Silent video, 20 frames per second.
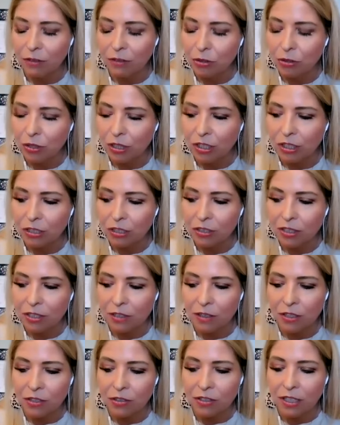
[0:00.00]
Food Triggers,
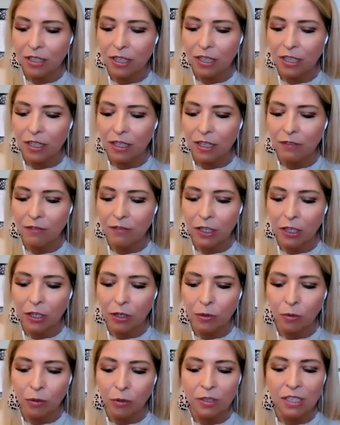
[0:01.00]
and there's a, a
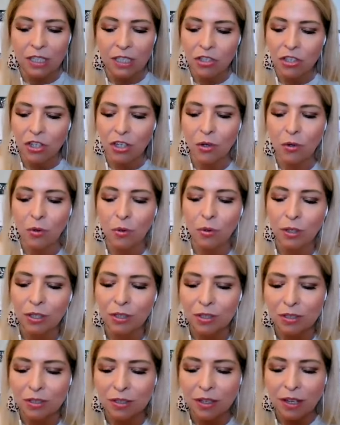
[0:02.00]
video teaching
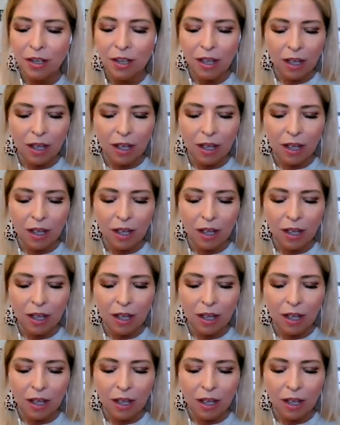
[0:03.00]
course